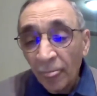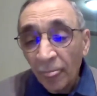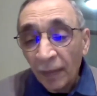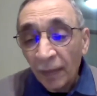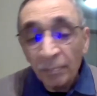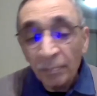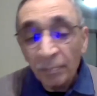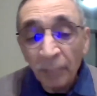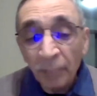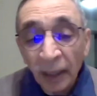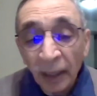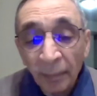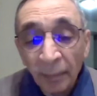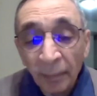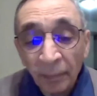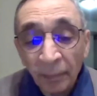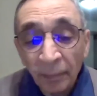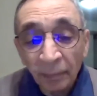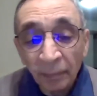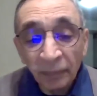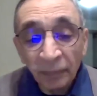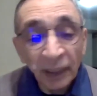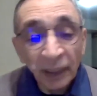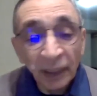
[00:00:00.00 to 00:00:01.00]

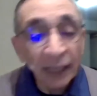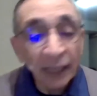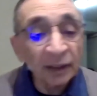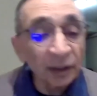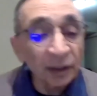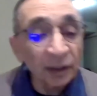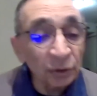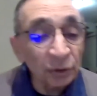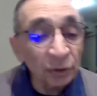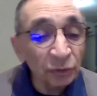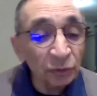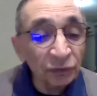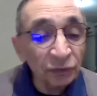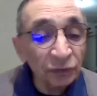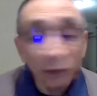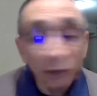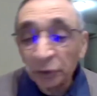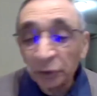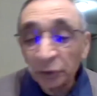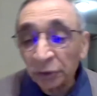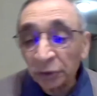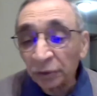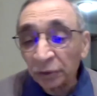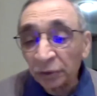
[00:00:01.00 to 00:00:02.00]
Mom had the good
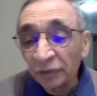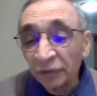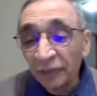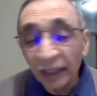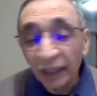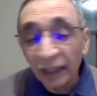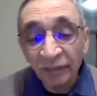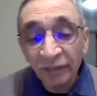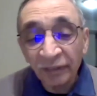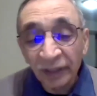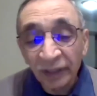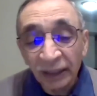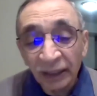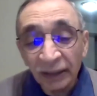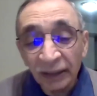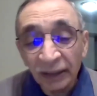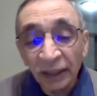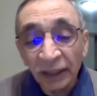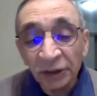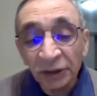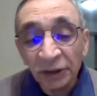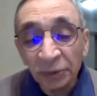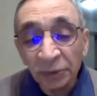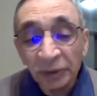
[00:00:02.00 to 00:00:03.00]
fortune of having
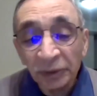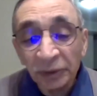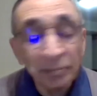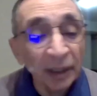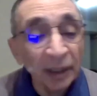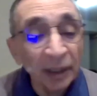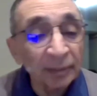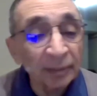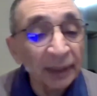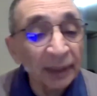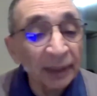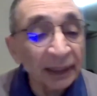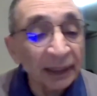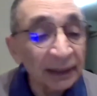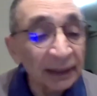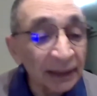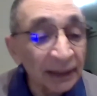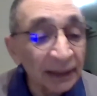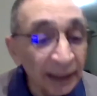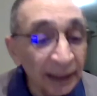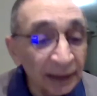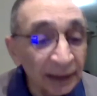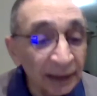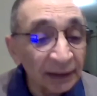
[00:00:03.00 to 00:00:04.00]
lunch with Baba and the
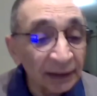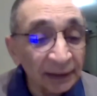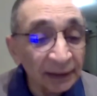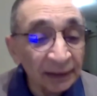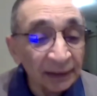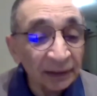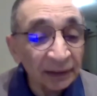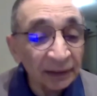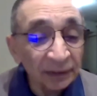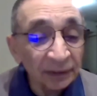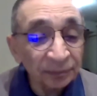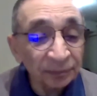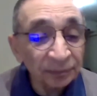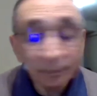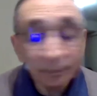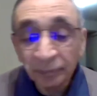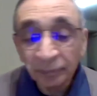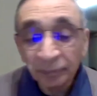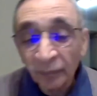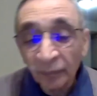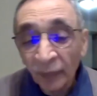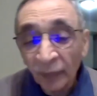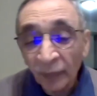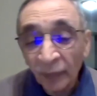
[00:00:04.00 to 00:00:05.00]
ladies.
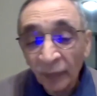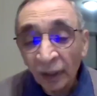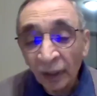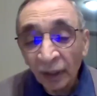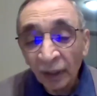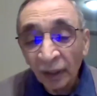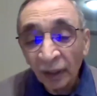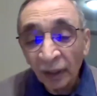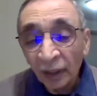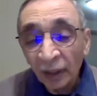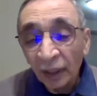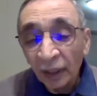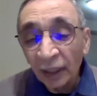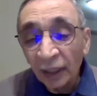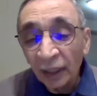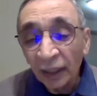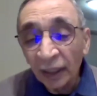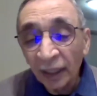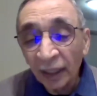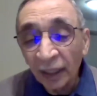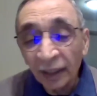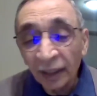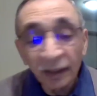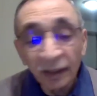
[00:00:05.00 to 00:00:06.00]

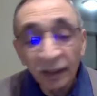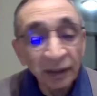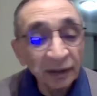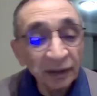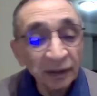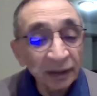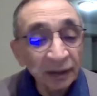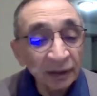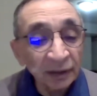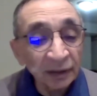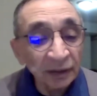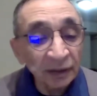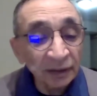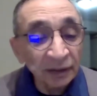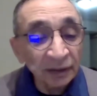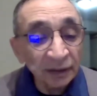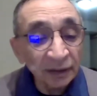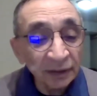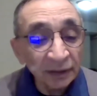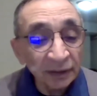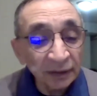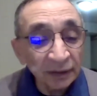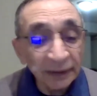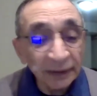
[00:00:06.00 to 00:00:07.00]
And
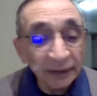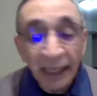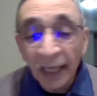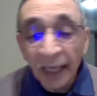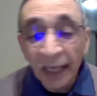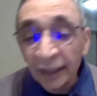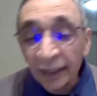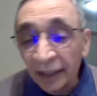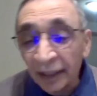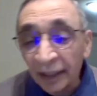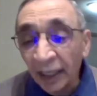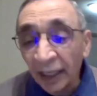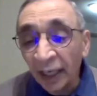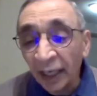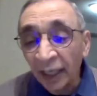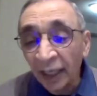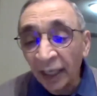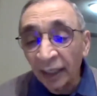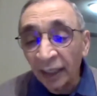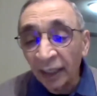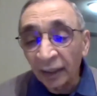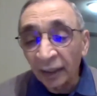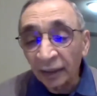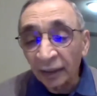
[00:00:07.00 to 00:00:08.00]
Dad and
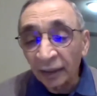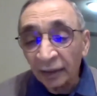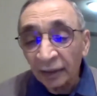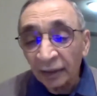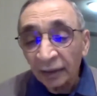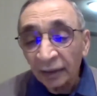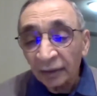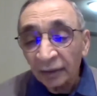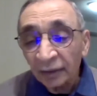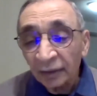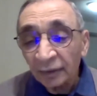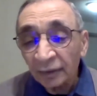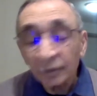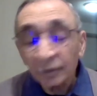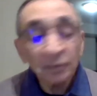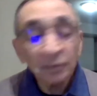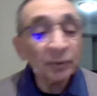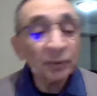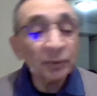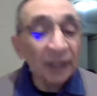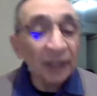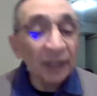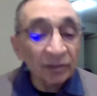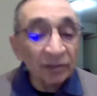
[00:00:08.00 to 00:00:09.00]
I
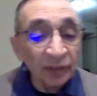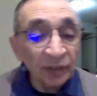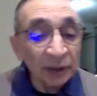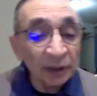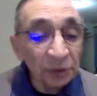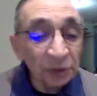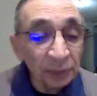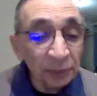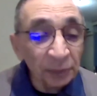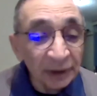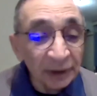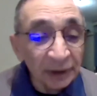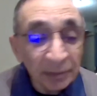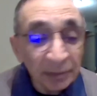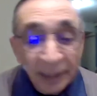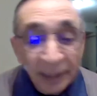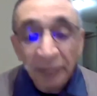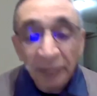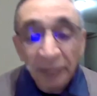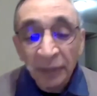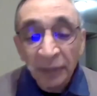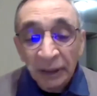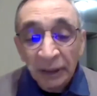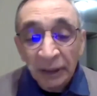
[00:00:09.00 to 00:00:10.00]
would have lunch with the men
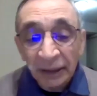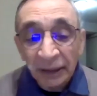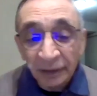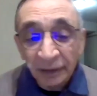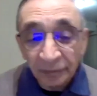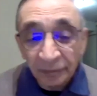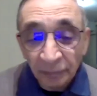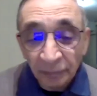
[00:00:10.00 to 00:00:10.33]
Mandali.